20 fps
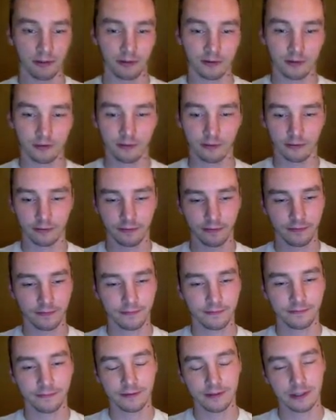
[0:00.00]
oh for
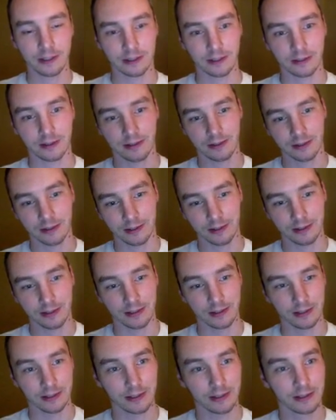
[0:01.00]
fuck's
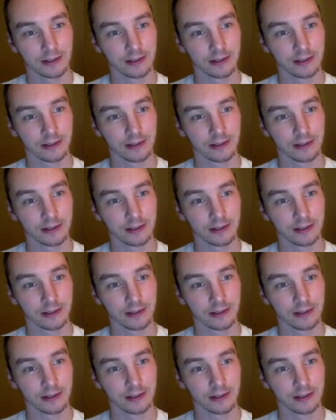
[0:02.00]
sake.